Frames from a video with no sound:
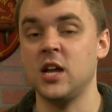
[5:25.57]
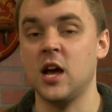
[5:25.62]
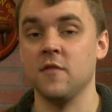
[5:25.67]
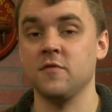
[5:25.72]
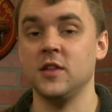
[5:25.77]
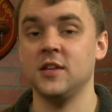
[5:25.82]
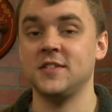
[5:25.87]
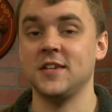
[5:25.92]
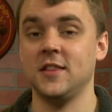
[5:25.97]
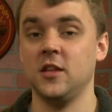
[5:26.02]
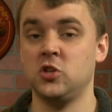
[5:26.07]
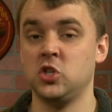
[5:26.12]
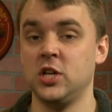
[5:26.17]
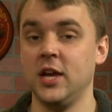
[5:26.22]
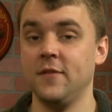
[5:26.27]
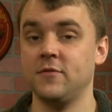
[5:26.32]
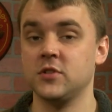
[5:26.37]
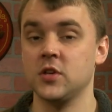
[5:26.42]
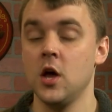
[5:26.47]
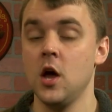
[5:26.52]
definitely say the
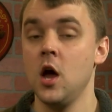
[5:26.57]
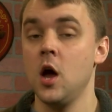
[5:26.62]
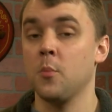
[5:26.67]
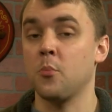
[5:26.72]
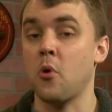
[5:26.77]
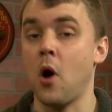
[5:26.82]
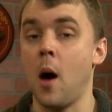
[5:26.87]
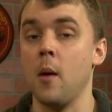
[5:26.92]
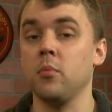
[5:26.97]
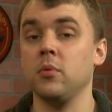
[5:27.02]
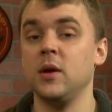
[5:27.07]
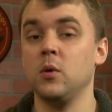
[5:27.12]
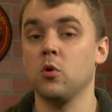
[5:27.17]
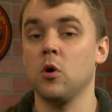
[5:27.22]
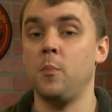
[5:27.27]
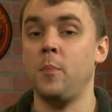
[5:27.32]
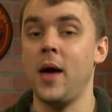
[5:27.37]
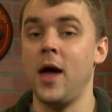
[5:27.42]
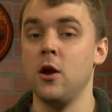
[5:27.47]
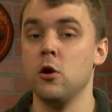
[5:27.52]
Chiefs probably
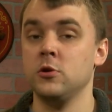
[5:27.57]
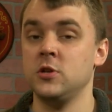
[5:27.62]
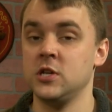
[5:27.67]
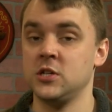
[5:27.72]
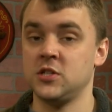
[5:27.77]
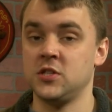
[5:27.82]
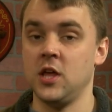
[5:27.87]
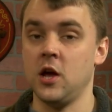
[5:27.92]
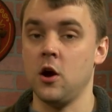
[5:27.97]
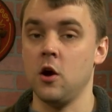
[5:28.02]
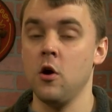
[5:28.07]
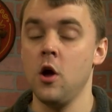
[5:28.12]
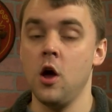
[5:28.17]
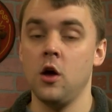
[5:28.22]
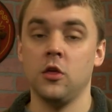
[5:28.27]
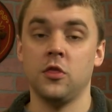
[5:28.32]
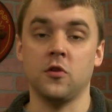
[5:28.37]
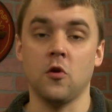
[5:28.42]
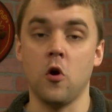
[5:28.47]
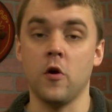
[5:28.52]
were better just their
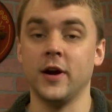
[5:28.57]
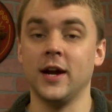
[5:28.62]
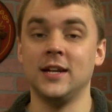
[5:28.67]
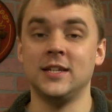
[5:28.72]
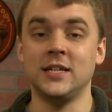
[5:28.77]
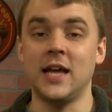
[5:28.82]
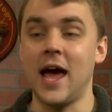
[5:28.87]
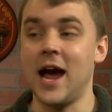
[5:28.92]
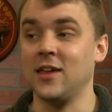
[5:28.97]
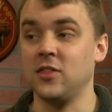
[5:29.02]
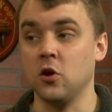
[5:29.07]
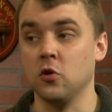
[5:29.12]
throwing attack,